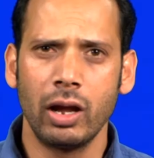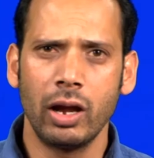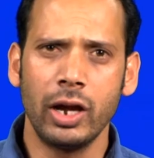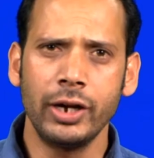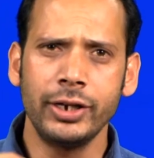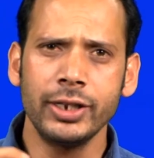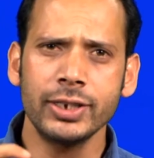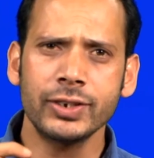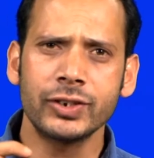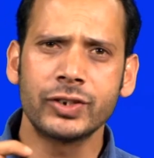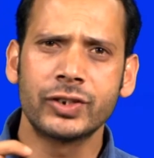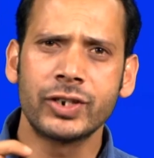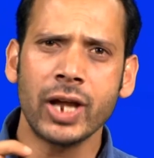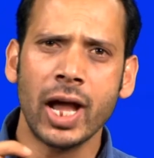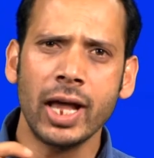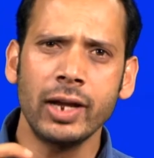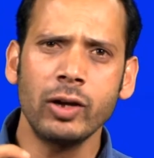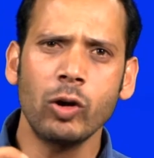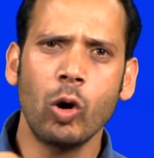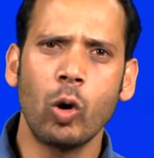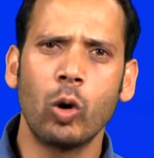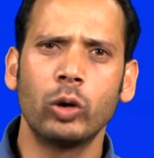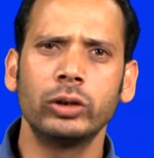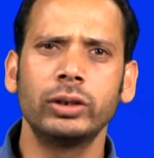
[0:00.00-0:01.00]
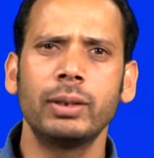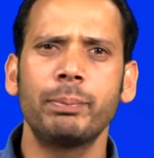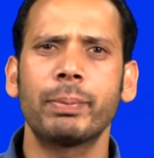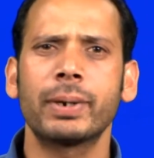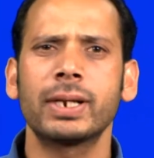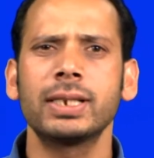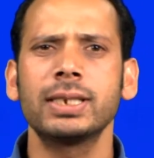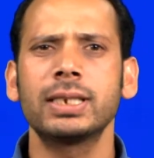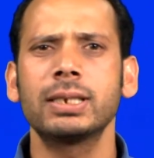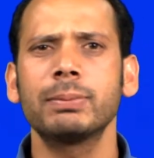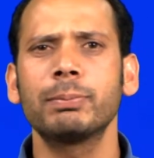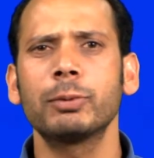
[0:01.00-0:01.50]
It is done on the
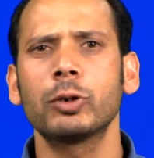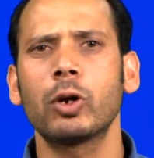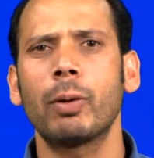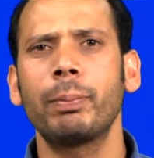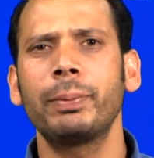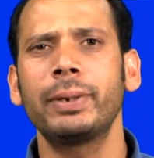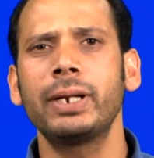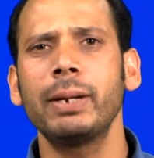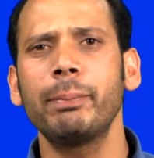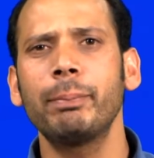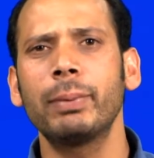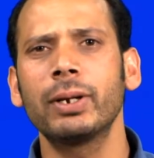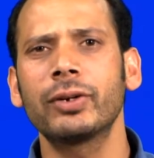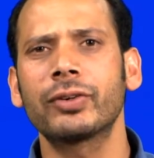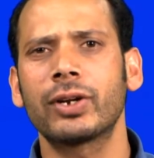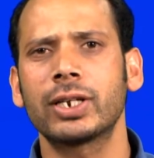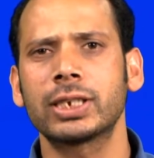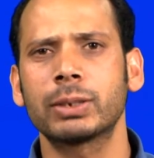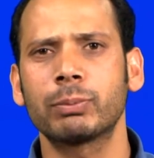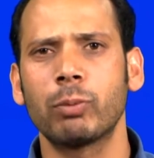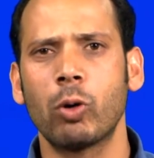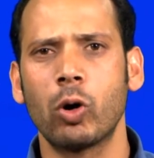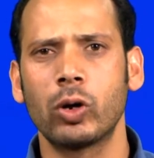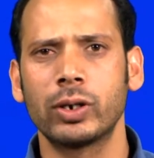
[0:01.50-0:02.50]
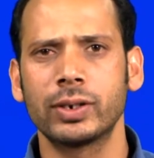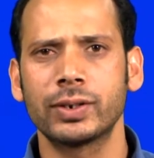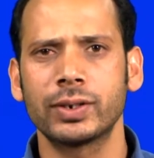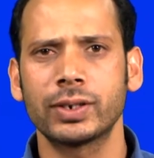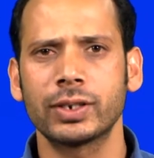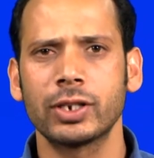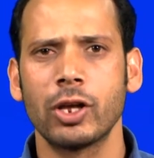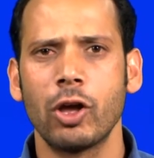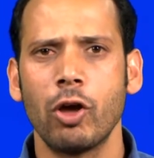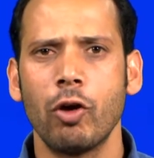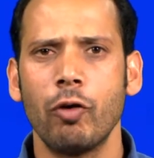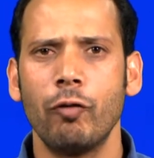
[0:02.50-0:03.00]
principle of triple response
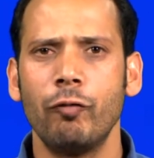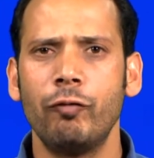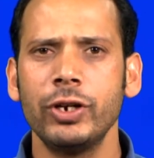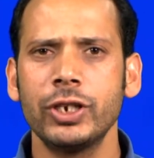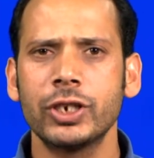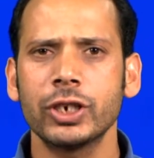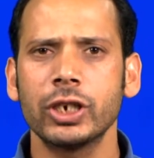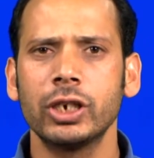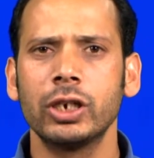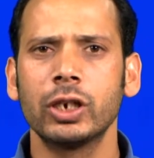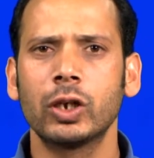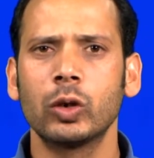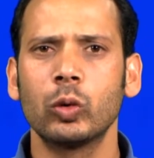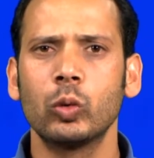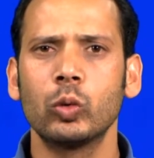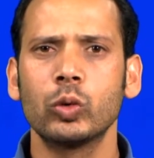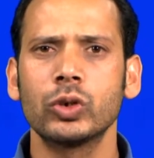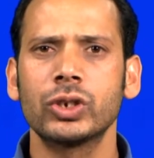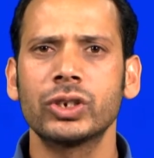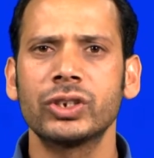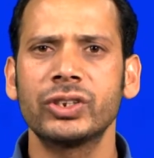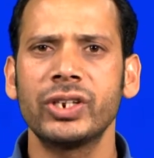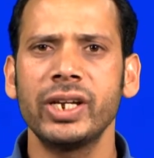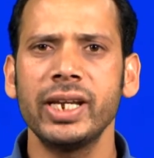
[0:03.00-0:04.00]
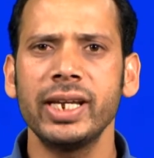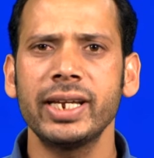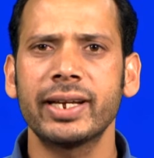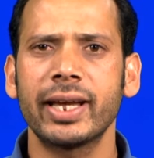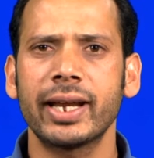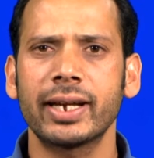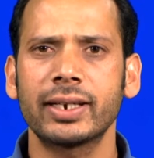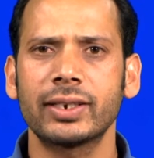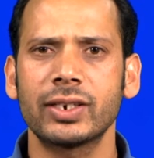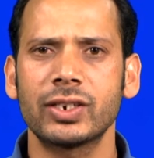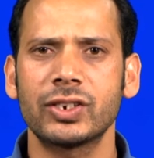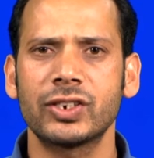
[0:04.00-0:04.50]
which includes three
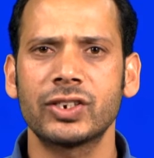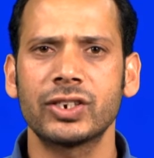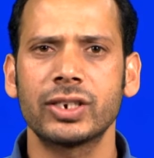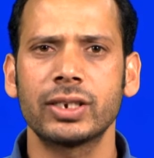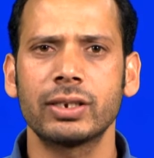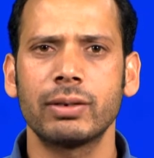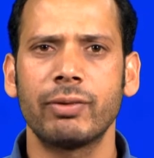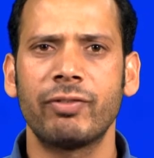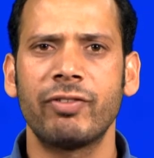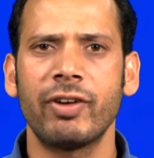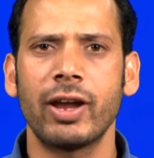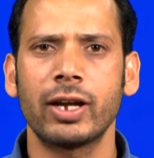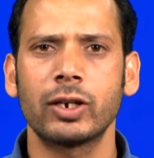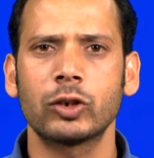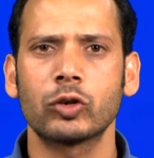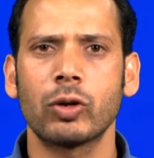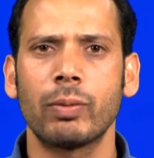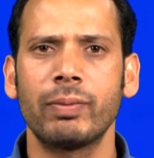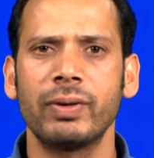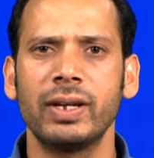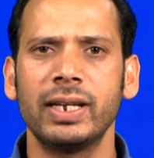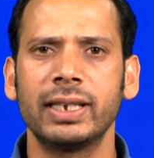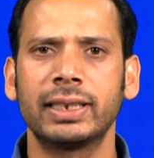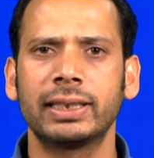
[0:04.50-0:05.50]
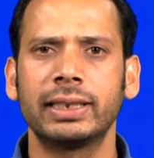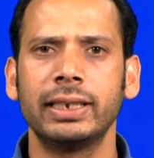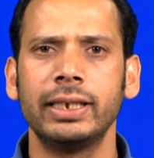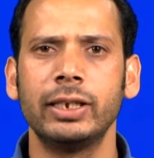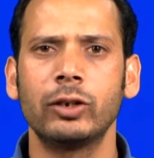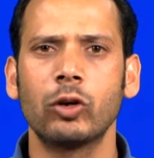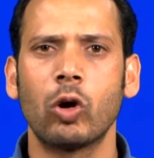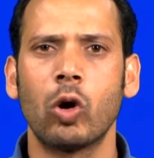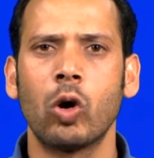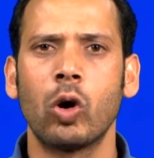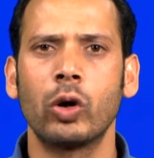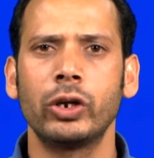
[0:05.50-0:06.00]
characteristic effects of
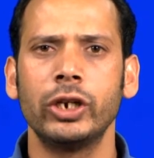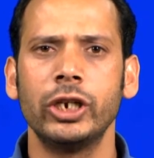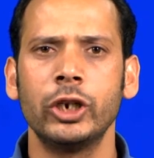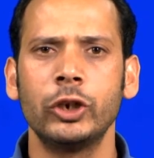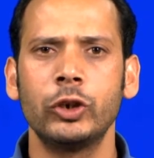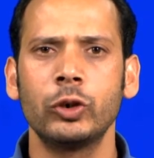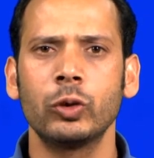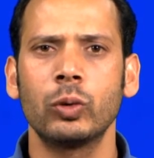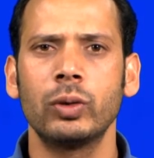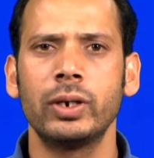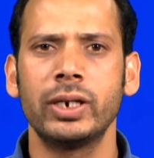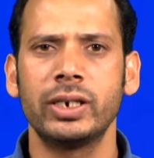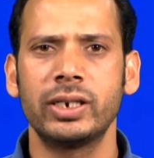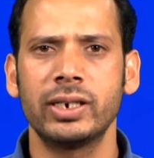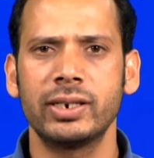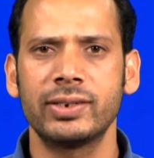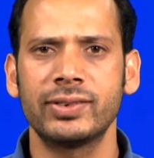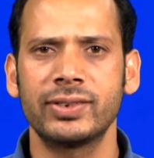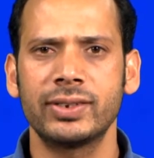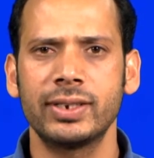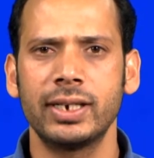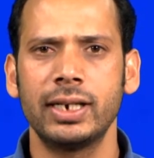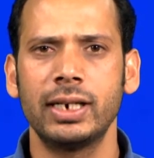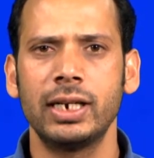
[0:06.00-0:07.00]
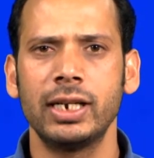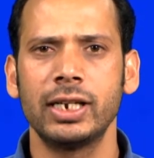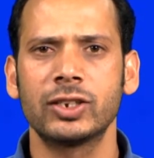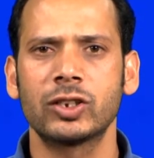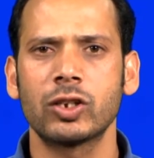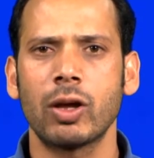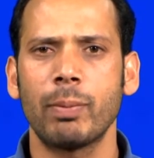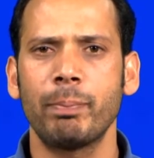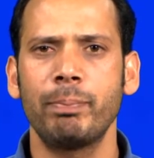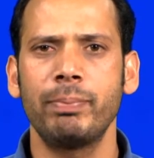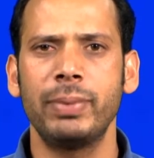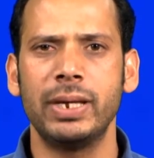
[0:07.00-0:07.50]
ethylene on etiolated seedlings
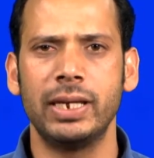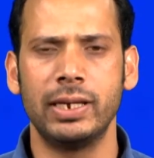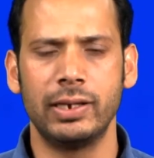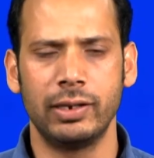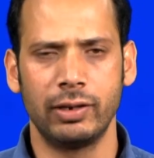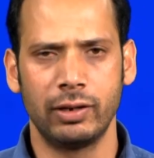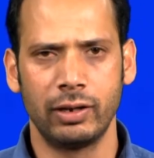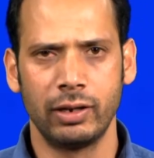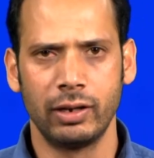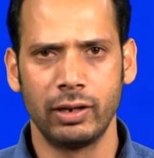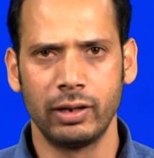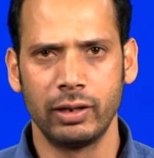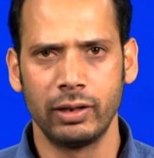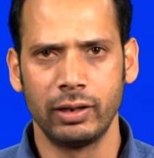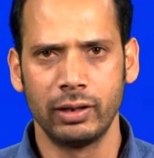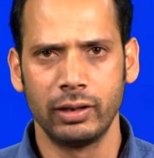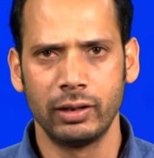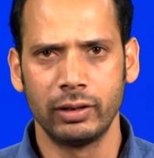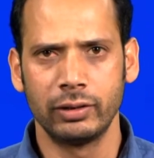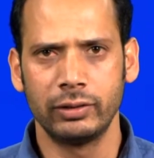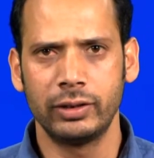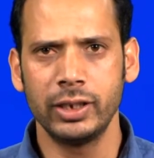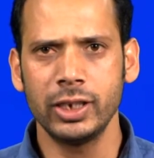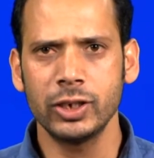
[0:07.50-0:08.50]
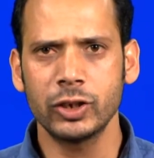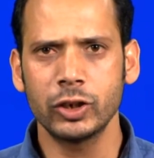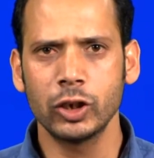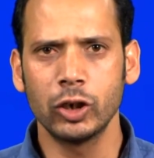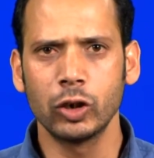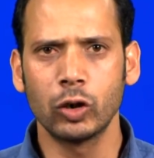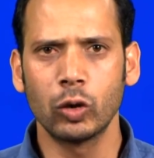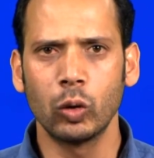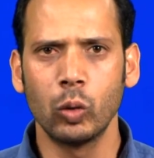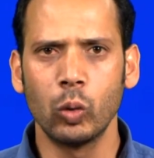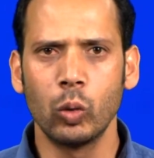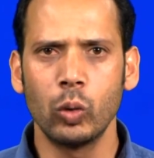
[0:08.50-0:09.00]
of pea. These
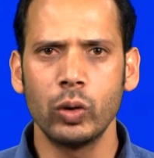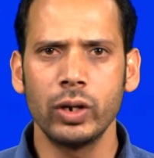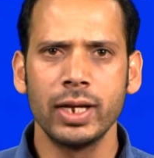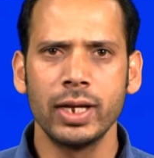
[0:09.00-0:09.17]
include